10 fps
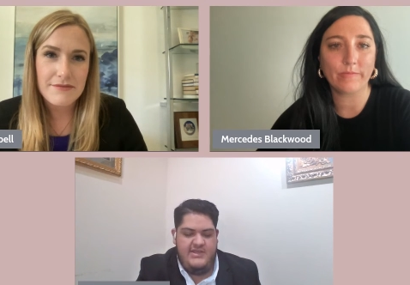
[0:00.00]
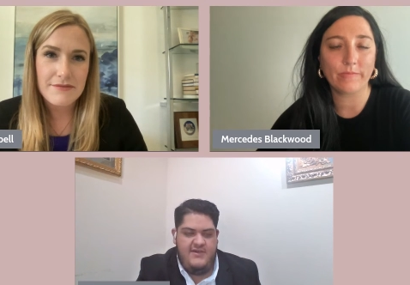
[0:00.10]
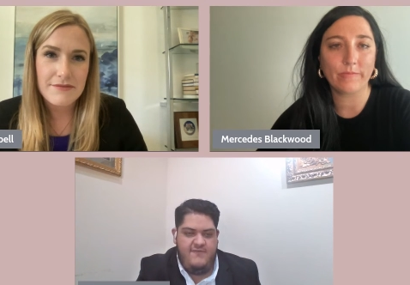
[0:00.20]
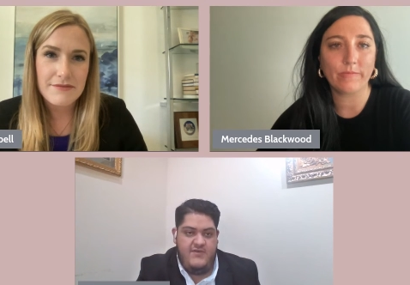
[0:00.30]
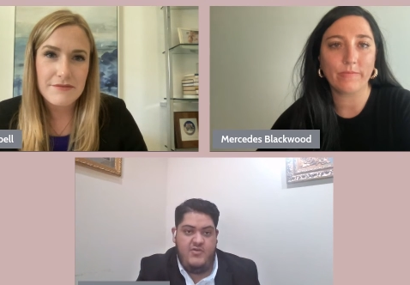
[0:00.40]

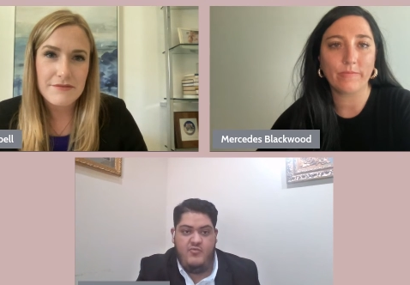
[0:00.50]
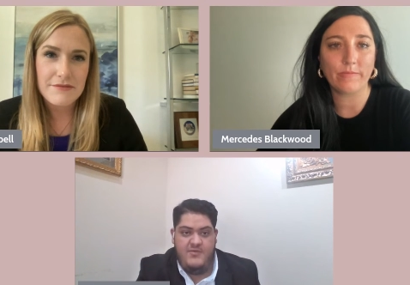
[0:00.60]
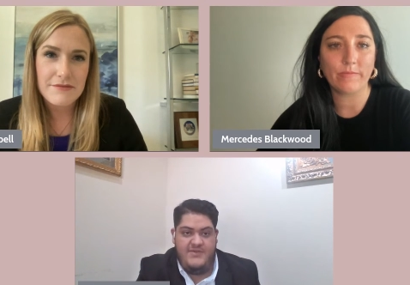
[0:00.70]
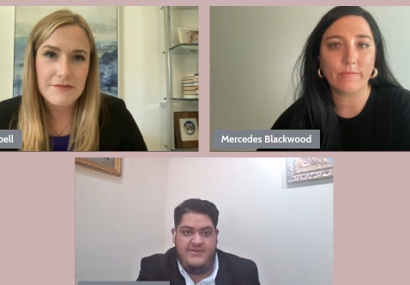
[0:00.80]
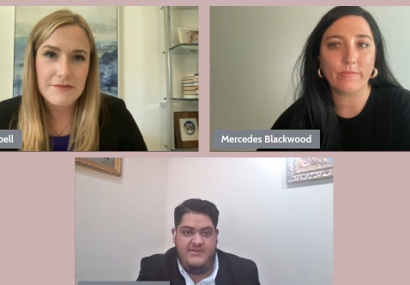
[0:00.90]
Speaker 1: of young
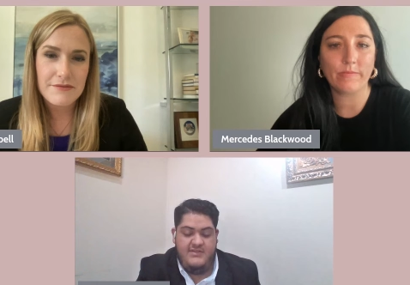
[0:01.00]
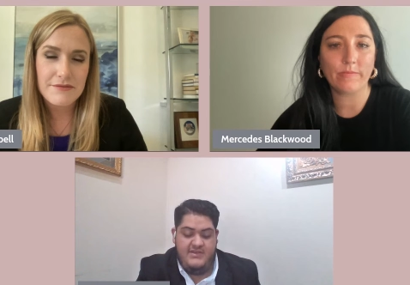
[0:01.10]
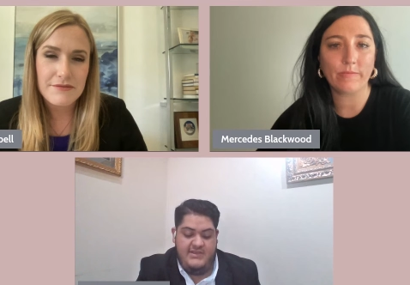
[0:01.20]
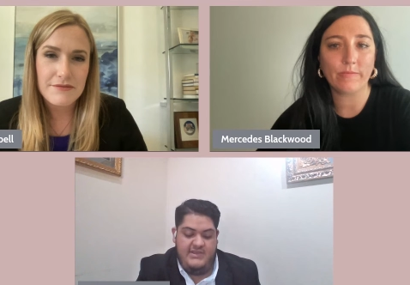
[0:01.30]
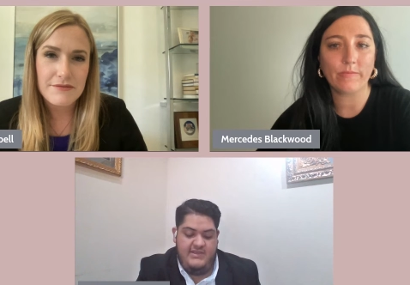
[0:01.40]
women
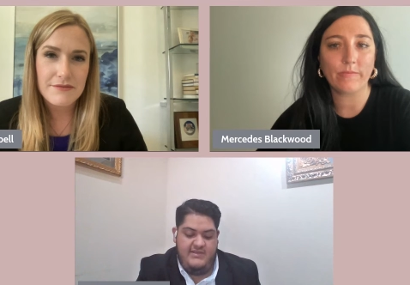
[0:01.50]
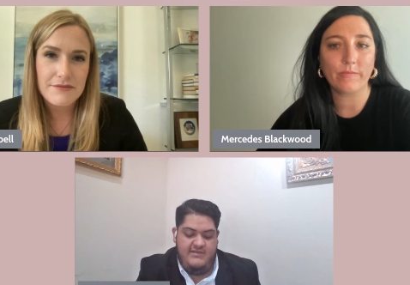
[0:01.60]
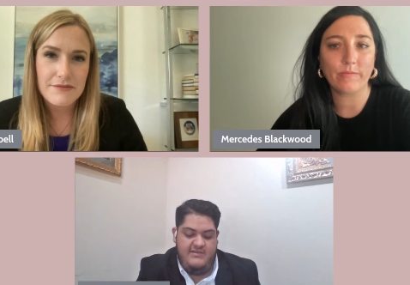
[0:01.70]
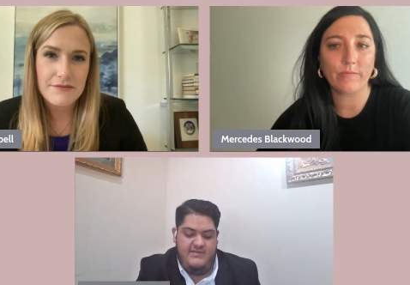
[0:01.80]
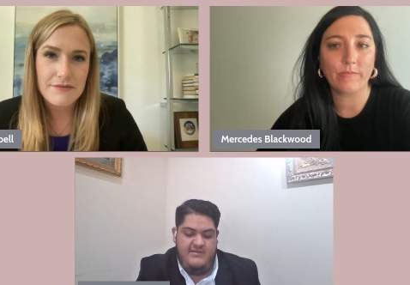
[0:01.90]
looking